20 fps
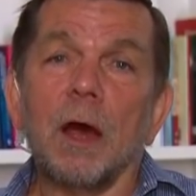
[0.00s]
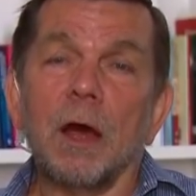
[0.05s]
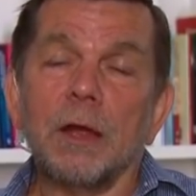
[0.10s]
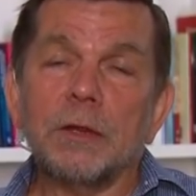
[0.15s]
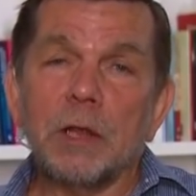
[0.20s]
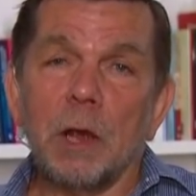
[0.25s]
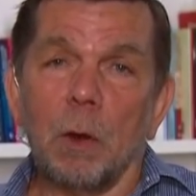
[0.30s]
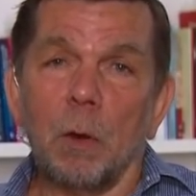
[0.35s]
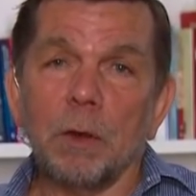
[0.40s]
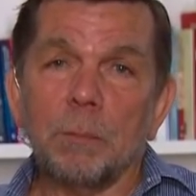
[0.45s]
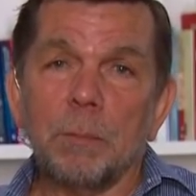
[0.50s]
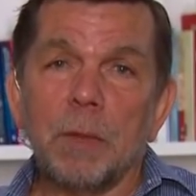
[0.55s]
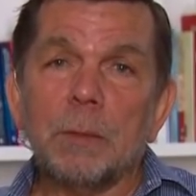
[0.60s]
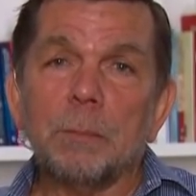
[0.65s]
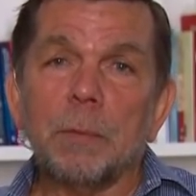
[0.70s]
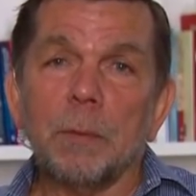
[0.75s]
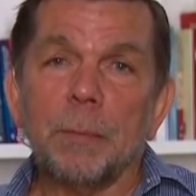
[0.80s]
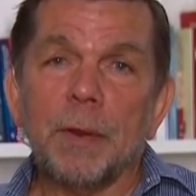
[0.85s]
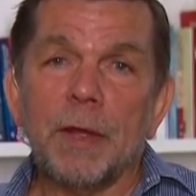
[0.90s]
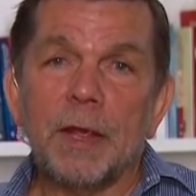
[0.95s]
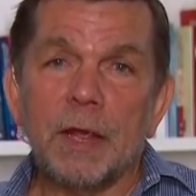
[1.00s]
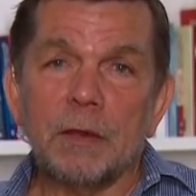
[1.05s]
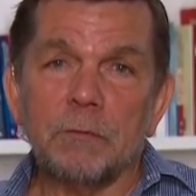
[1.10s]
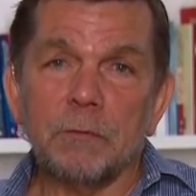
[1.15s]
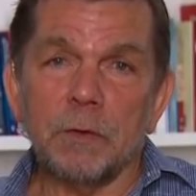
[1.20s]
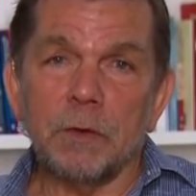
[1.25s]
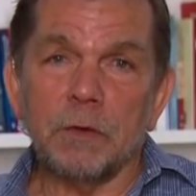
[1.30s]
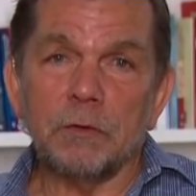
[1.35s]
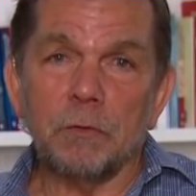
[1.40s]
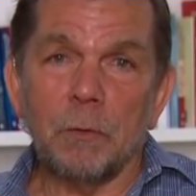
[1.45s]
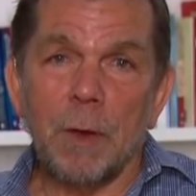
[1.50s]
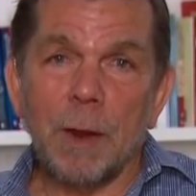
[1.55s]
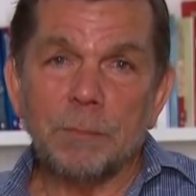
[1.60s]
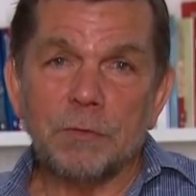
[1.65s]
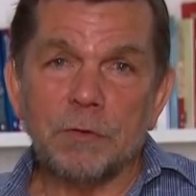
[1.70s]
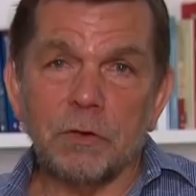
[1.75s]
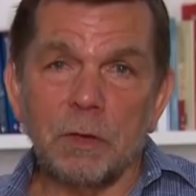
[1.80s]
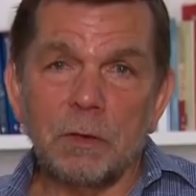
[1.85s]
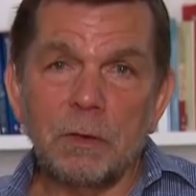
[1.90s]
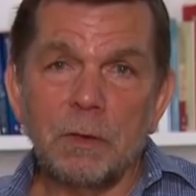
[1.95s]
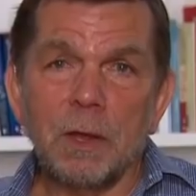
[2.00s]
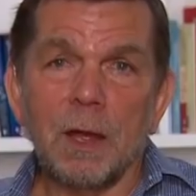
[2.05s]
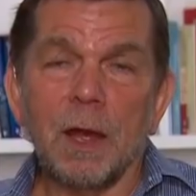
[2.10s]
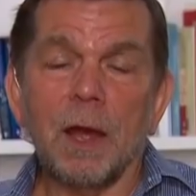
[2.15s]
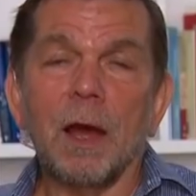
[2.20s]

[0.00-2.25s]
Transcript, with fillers: you know, I'd be prepared for disruption,